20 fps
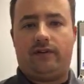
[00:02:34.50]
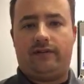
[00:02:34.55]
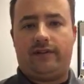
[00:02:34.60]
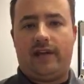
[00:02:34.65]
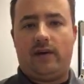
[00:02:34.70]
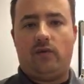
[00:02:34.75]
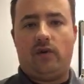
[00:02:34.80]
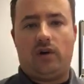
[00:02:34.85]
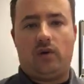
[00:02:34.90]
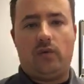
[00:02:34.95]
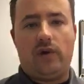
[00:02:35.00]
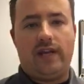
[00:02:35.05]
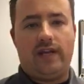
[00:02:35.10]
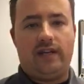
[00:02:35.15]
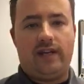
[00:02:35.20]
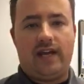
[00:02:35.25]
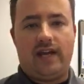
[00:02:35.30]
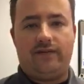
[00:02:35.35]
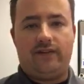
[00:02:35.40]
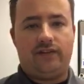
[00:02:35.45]
they want to wait
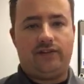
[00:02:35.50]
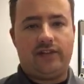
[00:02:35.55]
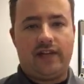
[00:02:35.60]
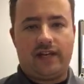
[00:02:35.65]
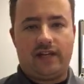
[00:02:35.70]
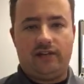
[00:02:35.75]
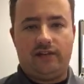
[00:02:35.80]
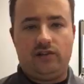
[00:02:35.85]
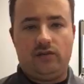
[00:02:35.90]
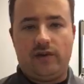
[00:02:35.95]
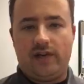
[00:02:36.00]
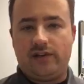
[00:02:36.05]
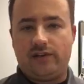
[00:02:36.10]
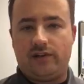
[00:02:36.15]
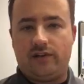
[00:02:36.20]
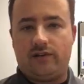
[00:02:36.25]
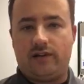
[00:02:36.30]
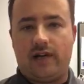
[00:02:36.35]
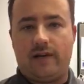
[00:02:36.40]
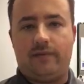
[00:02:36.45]
and have the second due
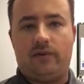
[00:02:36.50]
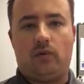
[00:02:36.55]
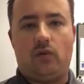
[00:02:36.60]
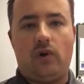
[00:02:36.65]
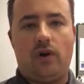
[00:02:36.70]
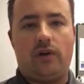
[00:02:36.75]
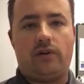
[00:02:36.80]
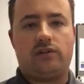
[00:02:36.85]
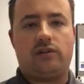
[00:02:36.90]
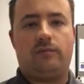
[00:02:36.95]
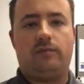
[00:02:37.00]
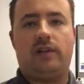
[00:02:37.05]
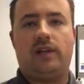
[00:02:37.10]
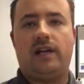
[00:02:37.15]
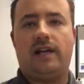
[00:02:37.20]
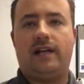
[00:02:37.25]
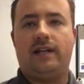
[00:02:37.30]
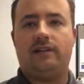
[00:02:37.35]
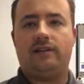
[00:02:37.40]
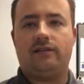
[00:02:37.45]
engine grab their water
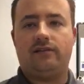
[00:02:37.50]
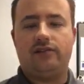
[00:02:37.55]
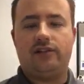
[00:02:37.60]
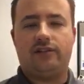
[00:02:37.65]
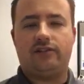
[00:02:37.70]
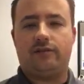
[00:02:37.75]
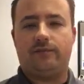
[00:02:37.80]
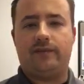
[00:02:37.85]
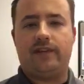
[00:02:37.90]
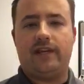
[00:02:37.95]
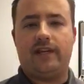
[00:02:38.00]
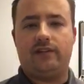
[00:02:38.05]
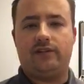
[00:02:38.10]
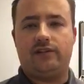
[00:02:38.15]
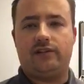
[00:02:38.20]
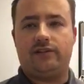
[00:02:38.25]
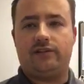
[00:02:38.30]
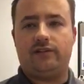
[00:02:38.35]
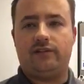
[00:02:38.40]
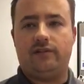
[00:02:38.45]
supply. Just some
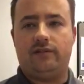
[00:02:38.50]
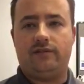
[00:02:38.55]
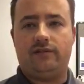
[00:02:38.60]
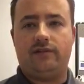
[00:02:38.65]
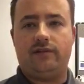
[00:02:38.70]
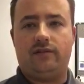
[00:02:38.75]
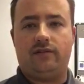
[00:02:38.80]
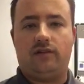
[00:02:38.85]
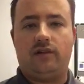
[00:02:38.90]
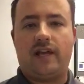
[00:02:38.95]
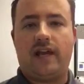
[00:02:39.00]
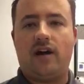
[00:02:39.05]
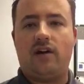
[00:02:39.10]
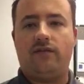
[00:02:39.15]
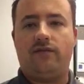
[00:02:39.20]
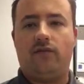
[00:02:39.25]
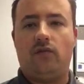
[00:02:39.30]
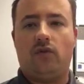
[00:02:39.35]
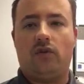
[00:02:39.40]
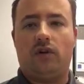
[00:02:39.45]
things just to look
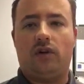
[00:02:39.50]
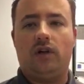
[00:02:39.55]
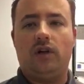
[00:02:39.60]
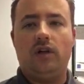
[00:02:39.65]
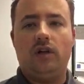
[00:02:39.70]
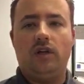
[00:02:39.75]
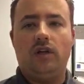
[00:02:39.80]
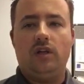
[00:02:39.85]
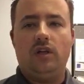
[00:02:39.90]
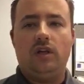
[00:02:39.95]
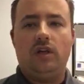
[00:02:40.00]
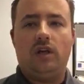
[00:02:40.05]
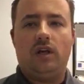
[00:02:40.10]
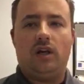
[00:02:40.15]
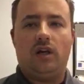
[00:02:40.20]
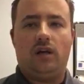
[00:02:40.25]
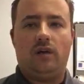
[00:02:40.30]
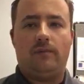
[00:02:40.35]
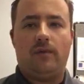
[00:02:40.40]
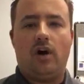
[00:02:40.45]
out for.
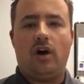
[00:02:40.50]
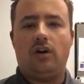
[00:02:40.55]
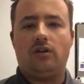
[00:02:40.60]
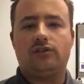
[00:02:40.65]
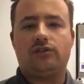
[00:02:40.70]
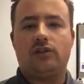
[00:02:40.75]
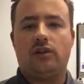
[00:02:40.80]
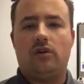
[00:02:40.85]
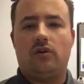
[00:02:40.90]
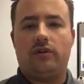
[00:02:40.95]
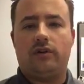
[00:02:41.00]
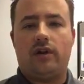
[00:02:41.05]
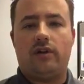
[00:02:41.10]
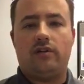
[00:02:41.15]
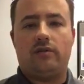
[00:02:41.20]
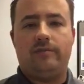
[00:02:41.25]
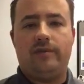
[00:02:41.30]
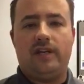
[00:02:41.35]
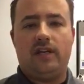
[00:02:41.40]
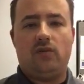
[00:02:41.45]
Also,
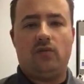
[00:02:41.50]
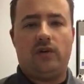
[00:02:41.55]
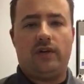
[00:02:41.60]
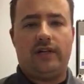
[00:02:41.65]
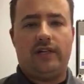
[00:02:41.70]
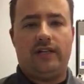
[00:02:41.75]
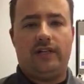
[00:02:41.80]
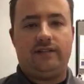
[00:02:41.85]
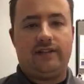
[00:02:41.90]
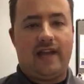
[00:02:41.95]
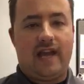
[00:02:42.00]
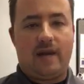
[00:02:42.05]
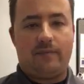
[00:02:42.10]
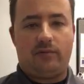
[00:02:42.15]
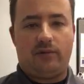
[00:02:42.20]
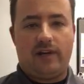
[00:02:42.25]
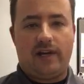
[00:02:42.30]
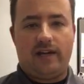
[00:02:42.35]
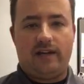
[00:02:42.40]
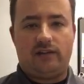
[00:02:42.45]
another big one is
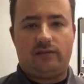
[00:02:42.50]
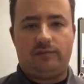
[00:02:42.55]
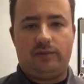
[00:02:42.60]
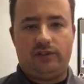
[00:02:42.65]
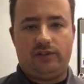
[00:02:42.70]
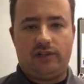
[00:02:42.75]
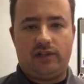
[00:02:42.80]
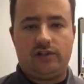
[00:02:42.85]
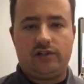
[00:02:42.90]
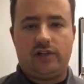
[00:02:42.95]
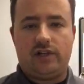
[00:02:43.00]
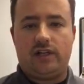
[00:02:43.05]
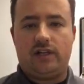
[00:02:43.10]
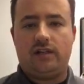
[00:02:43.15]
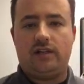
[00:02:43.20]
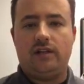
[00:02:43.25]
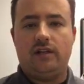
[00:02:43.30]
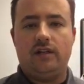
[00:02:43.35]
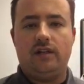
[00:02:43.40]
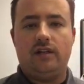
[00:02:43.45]
apparatus positioning.